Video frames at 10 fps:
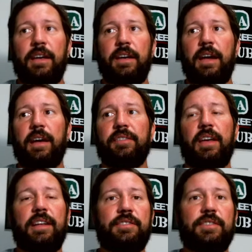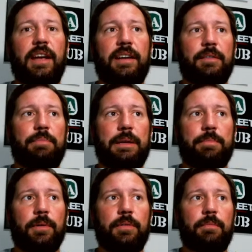it has educated
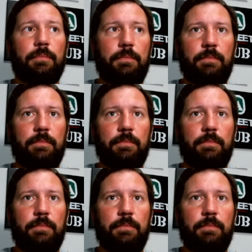people,